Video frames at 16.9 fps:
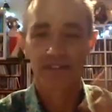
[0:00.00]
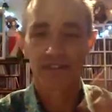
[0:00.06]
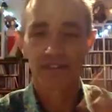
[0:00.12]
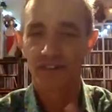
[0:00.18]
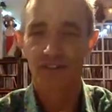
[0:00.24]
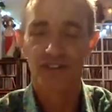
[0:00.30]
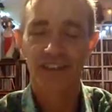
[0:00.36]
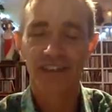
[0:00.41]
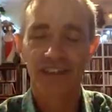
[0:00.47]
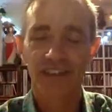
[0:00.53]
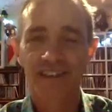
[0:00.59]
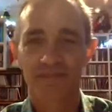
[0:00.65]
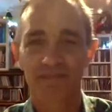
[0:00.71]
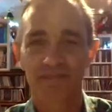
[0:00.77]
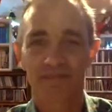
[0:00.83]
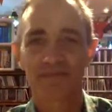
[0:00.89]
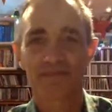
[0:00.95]
yeah
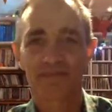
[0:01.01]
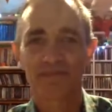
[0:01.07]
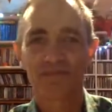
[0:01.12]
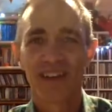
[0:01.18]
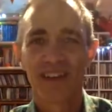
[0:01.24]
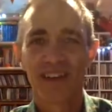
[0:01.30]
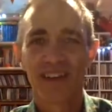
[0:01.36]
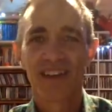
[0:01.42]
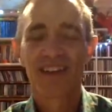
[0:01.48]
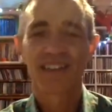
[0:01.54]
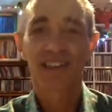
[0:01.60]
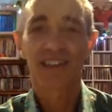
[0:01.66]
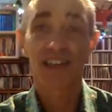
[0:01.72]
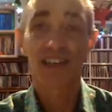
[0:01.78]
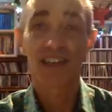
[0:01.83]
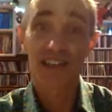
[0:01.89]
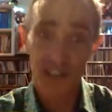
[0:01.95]
so yeah she was she was
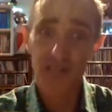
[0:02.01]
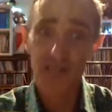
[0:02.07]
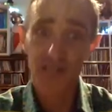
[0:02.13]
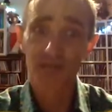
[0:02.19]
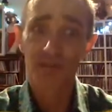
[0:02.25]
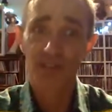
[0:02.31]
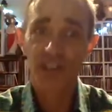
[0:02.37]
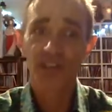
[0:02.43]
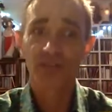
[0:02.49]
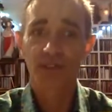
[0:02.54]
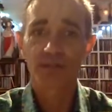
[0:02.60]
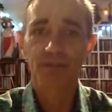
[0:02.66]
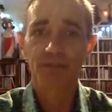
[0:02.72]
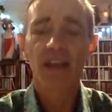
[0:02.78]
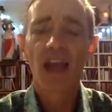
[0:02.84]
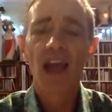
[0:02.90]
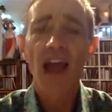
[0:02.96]
big and horror
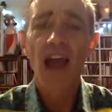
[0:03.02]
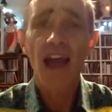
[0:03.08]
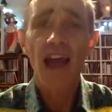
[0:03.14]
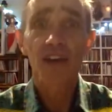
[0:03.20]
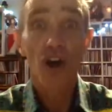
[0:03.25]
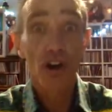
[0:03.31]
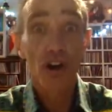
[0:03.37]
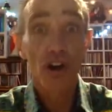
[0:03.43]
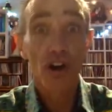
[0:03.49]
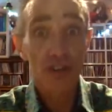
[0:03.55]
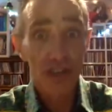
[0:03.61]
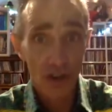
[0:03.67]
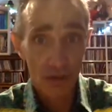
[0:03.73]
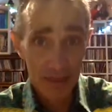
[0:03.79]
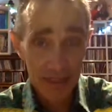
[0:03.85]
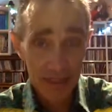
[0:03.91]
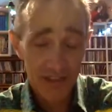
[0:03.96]
comics i
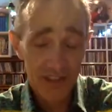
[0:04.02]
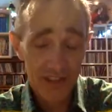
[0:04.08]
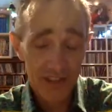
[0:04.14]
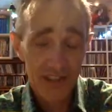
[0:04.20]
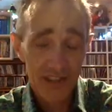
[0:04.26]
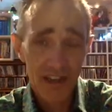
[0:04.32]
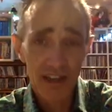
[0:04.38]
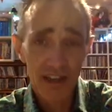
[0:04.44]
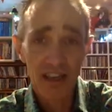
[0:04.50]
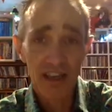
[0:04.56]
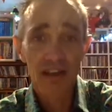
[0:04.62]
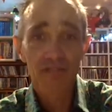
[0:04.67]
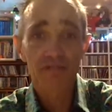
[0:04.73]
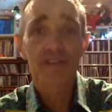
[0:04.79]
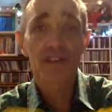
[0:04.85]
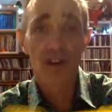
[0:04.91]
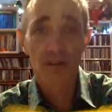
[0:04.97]
loved
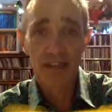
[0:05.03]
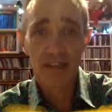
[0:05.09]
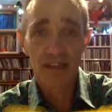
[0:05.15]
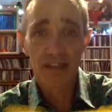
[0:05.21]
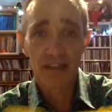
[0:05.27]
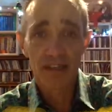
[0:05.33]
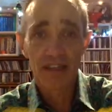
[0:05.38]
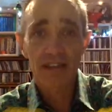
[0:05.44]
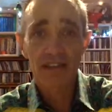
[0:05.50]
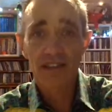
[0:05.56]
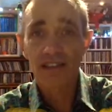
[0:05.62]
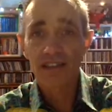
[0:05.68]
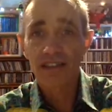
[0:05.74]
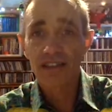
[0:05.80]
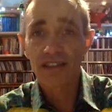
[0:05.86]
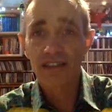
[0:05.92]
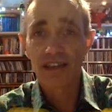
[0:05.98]
comics um,
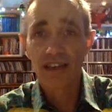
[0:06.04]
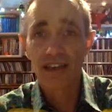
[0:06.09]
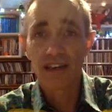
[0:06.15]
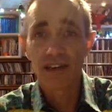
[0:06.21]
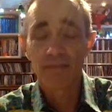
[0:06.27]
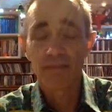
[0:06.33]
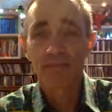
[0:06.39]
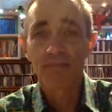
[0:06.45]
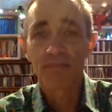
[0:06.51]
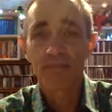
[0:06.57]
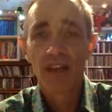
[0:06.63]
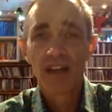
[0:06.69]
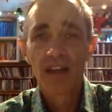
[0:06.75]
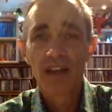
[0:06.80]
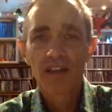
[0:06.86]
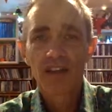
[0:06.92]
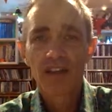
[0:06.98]
science
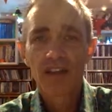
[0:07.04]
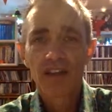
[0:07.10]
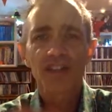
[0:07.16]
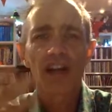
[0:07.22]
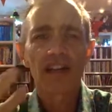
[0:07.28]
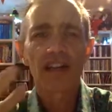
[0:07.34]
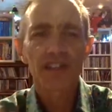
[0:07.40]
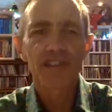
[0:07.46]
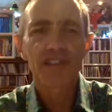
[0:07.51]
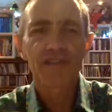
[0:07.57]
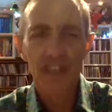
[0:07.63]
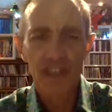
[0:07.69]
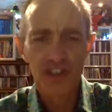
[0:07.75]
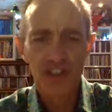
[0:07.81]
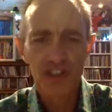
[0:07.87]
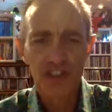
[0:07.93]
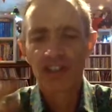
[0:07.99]
fiction
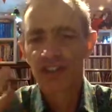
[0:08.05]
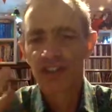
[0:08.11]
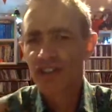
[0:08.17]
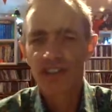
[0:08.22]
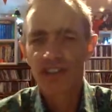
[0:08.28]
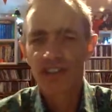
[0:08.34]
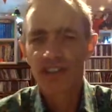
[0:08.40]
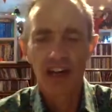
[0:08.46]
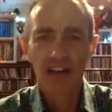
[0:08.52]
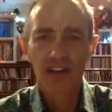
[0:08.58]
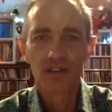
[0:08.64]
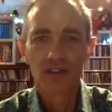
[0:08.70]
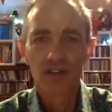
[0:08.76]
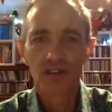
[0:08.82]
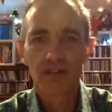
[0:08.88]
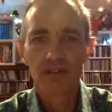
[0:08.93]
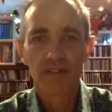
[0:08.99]
style
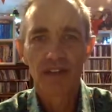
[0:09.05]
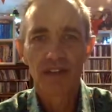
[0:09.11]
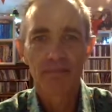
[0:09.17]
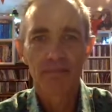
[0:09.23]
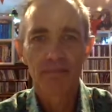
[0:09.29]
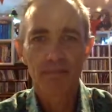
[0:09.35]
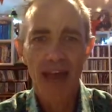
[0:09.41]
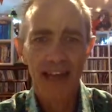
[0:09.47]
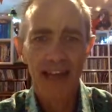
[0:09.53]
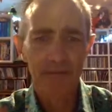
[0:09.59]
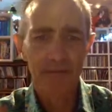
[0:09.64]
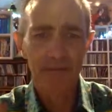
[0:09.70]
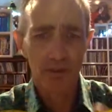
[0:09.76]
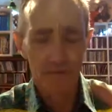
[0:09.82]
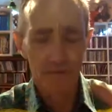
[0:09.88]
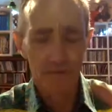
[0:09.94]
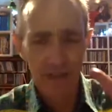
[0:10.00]
mad professors
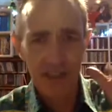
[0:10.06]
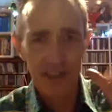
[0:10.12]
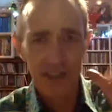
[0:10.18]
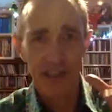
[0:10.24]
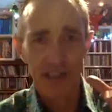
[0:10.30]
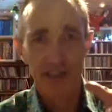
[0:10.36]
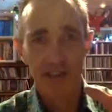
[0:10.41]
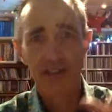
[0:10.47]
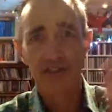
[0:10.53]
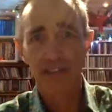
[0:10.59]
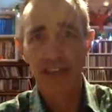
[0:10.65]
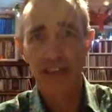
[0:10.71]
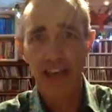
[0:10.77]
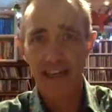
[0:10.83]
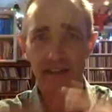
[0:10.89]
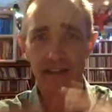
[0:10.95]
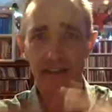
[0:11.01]
creating things
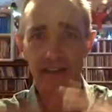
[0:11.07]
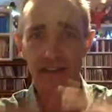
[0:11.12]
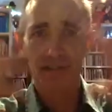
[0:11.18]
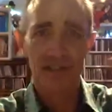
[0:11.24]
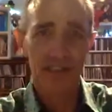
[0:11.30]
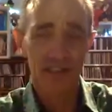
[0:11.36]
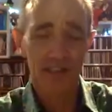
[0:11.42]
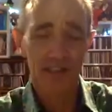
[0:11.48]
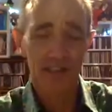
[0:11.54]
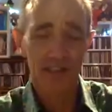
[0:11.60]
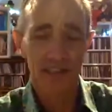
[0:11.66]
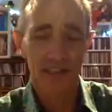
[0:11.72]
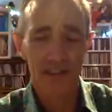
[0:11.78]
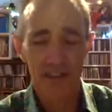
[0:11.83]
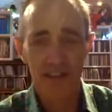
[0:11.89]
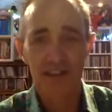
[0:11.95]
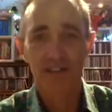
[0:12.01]
in the, the
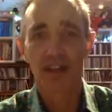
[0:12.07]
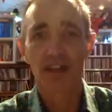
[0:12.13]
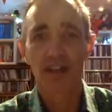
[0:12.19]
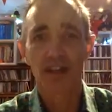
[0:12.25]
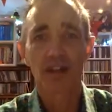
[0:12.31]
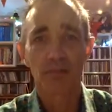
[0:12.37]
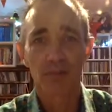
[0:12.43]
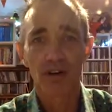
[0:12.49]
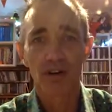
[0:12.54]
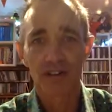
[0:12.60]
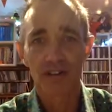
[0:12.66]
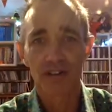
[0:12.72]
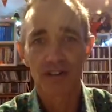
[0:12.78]
laboratory, yeah.